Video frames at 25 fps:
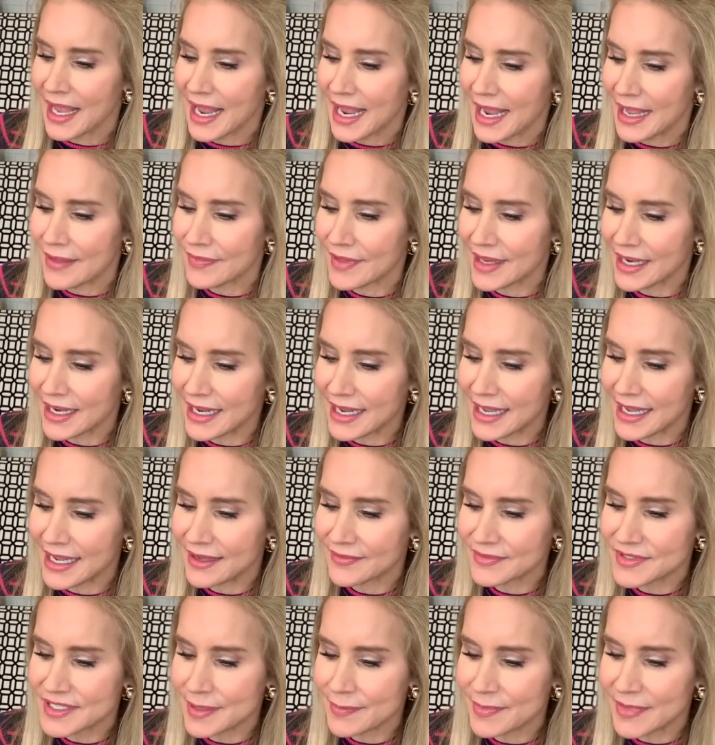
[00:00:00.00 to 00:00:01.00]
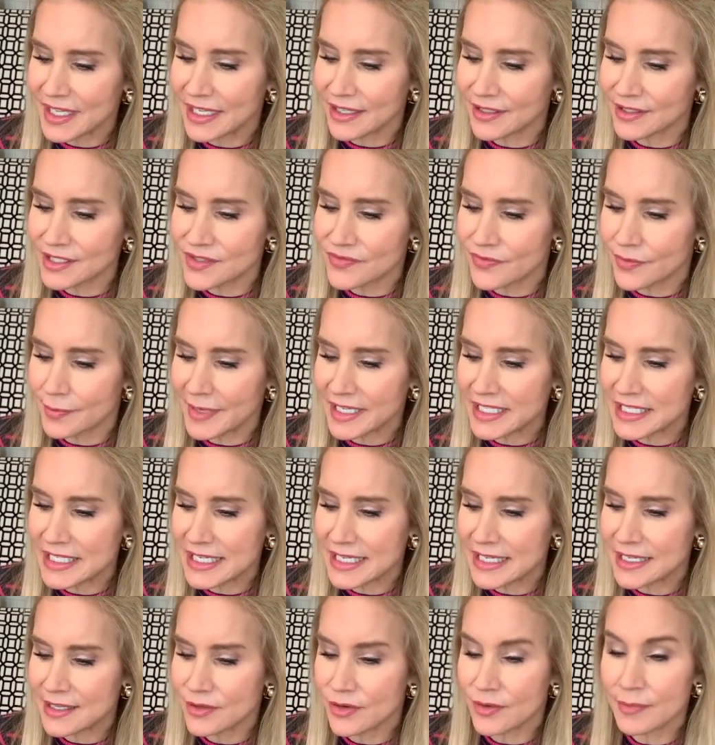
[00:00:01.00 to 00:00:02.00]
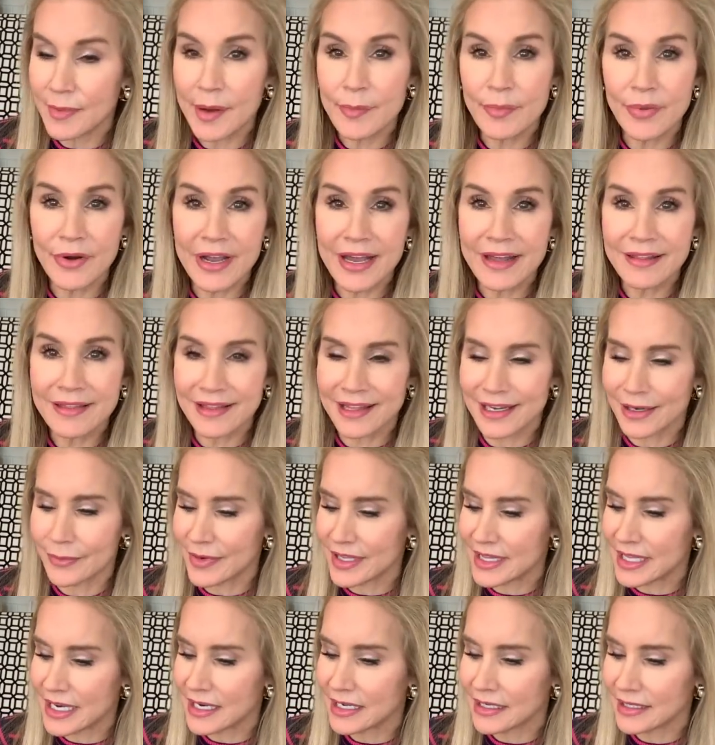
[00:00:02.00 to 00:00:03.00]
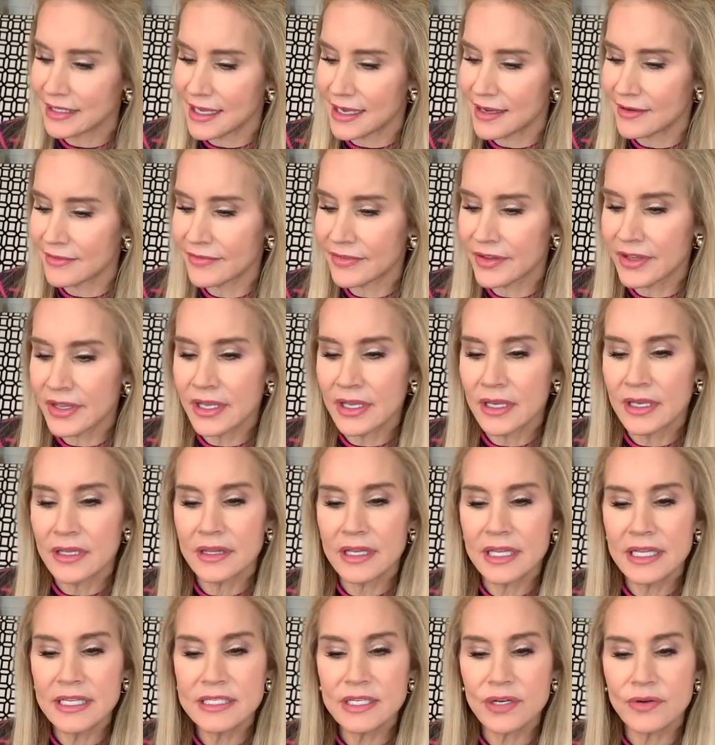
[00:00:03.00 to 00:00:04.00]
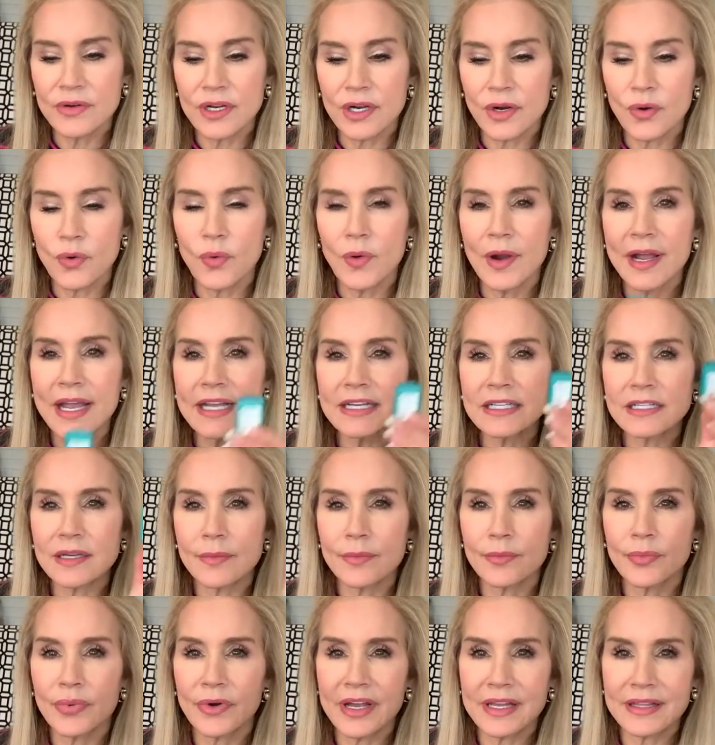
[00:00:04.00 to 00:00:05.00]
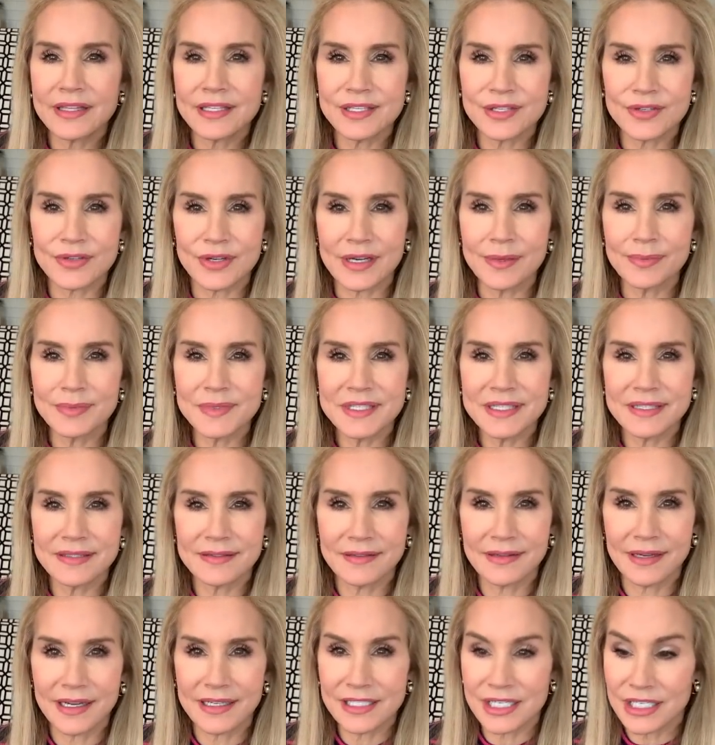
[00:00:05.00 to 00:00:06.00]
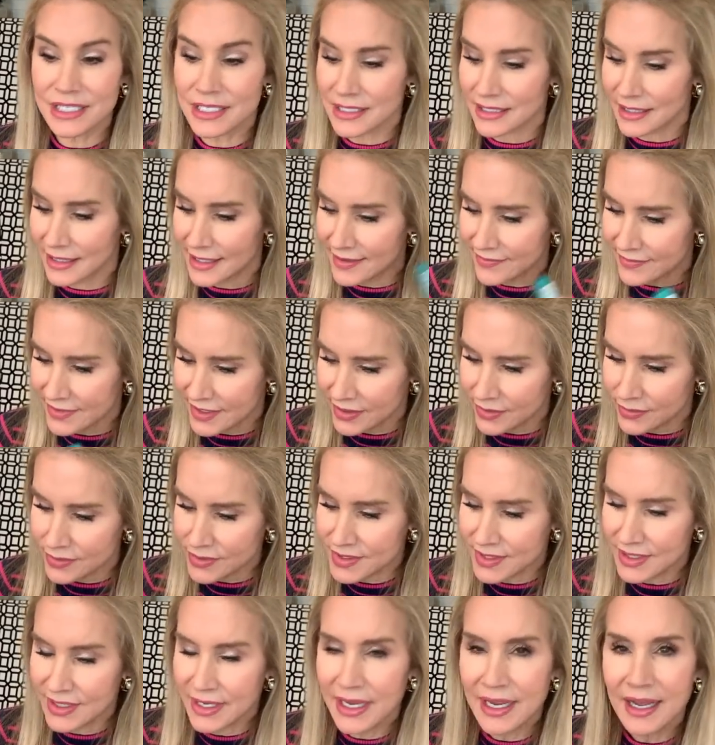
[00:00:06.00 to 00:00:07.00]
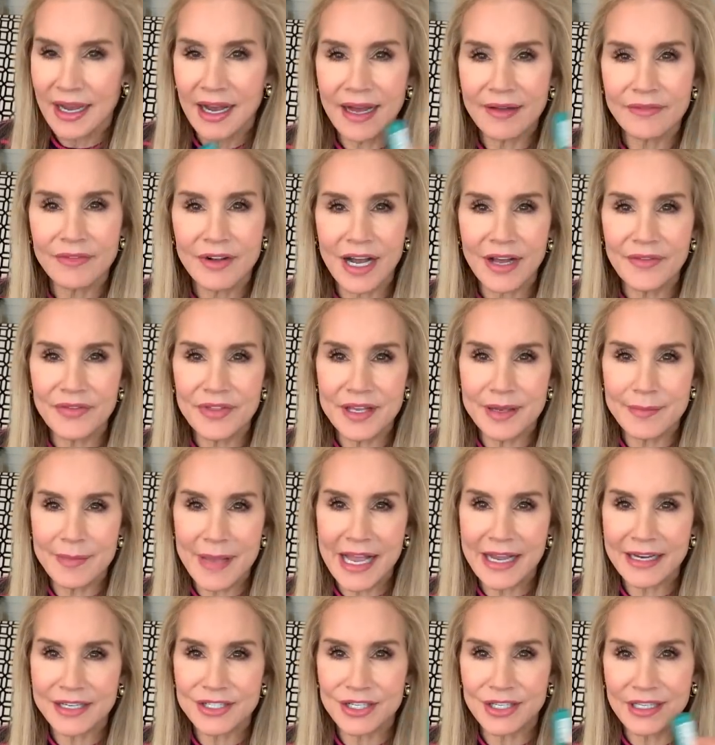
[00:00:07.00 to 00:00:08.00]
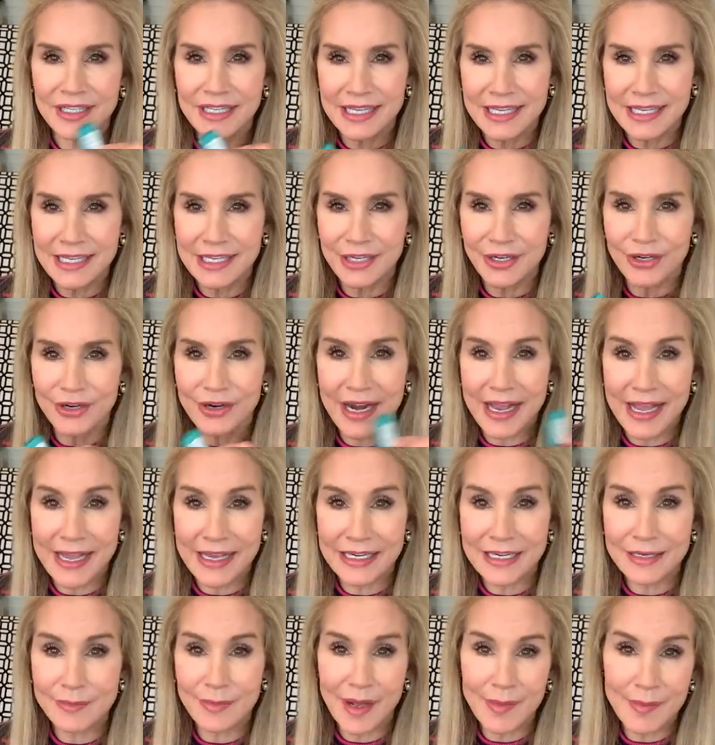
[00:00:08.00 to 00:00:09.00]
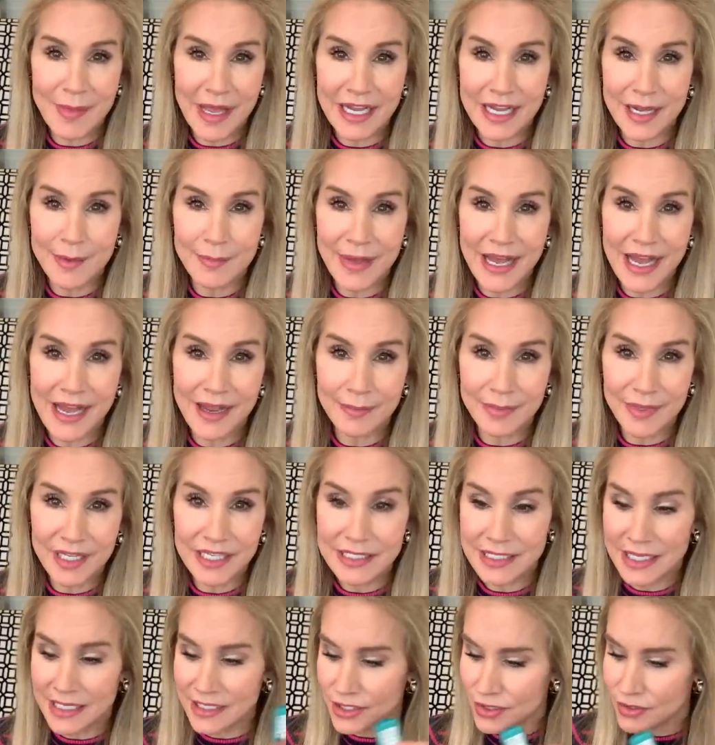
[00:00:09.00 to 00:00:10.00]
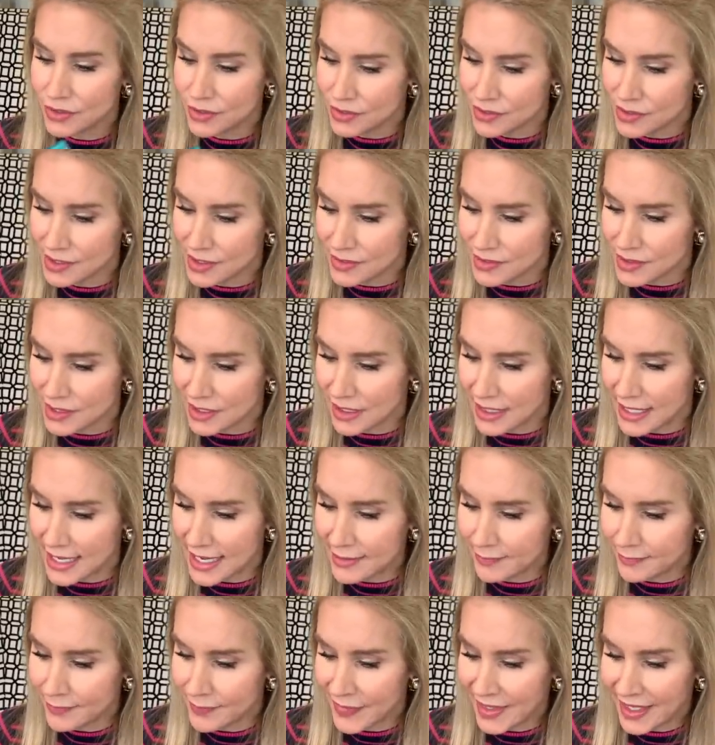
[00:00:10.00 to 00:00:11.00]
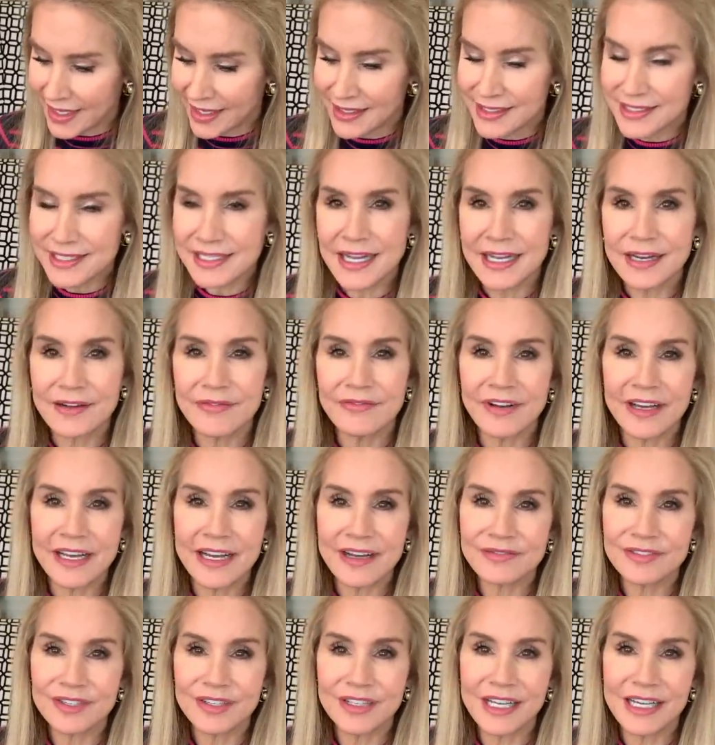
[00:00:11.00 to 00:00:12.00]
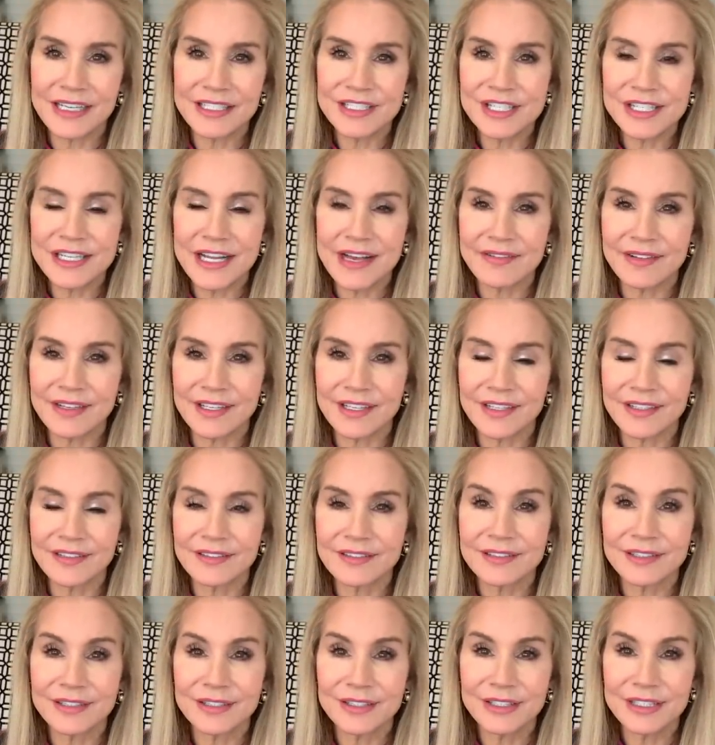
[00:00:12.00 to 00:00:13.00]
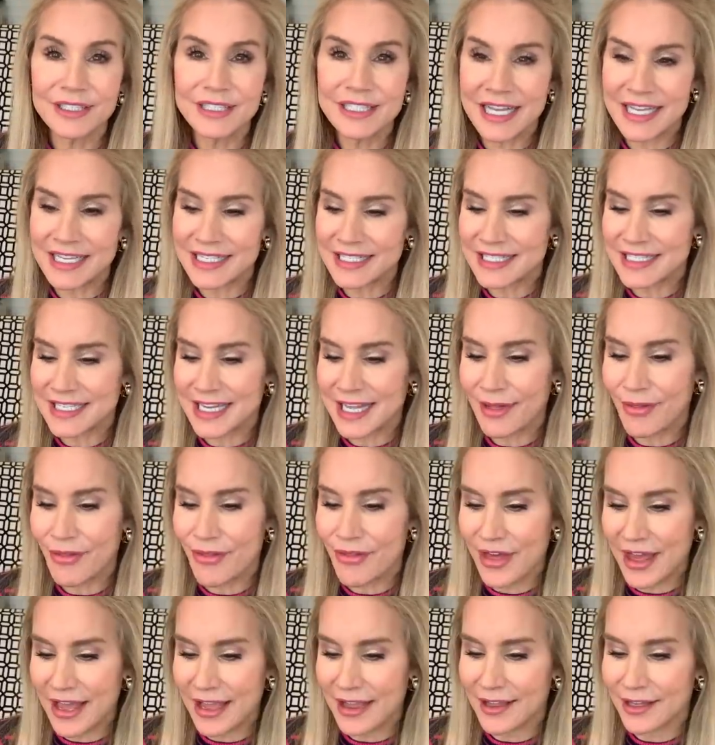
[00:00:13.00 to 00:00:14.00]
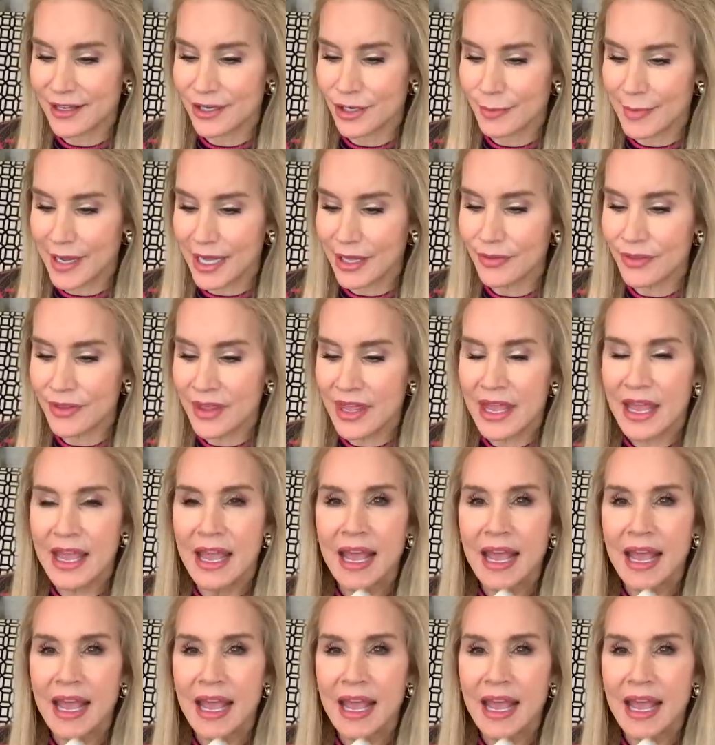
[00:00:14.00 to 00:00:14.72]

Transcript: And then I have something else for my teeth or my breath anyway that I love. These are Equate breath strips. I just love those. I've got them actually here and in my makeup bag because I do use those a lot. It's kind of fun after lunch to have a little good tasting thing in your mouth.